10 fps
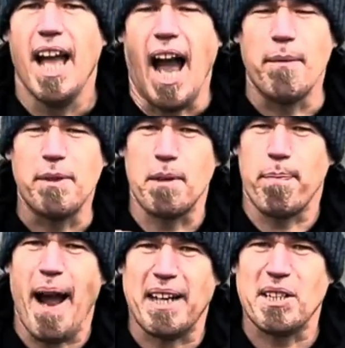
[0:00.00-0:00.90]
And with the
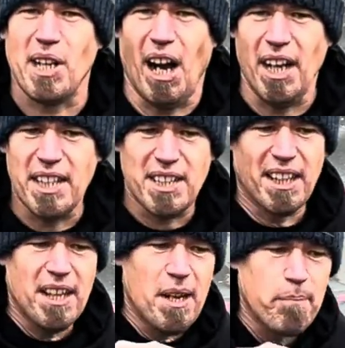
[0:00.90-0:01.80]
backside,
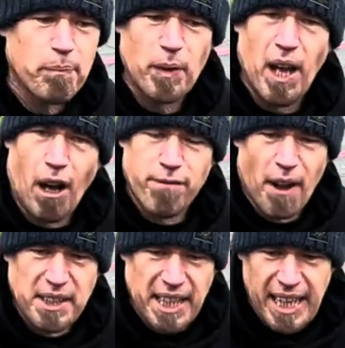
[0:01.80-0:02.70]
I
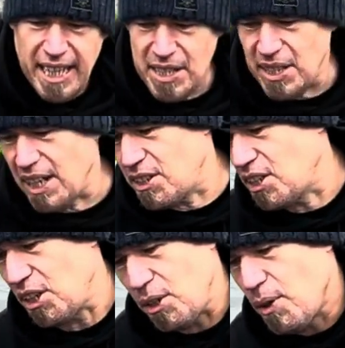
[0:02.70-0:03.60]
find it easier
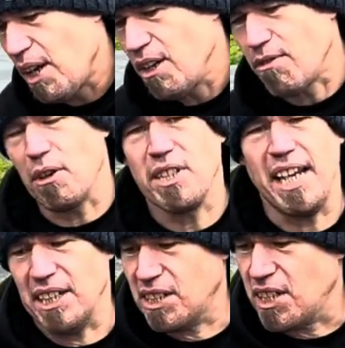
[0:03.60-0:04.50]
to
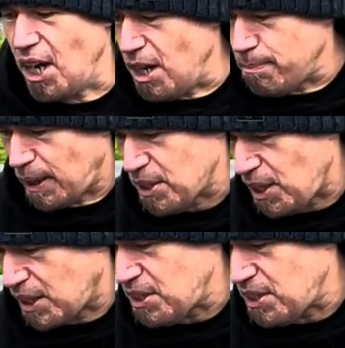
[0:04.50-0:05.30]
rotate the turn because I can